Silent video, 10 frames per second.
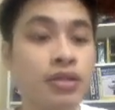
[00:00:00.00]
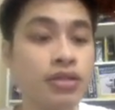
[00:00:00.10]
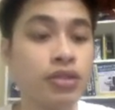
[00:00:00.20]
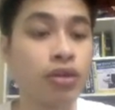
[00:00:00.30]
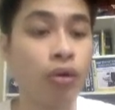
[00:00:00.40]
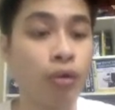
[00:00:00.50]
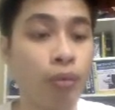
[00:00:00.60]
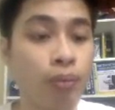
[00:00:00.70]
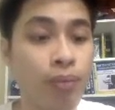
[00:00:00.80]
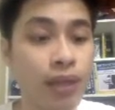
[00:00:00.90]

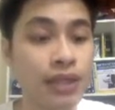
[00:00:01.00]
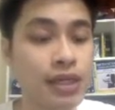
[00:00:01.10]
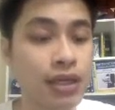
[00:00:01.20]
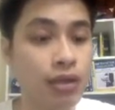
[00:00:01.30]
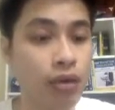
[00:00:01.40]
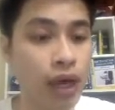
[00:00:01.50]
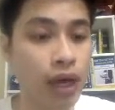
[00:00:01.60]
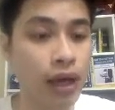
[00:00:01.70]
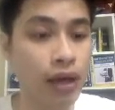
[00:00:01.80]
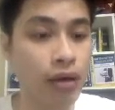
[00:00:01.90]
So let's take a look
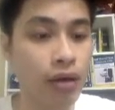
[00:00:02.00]
at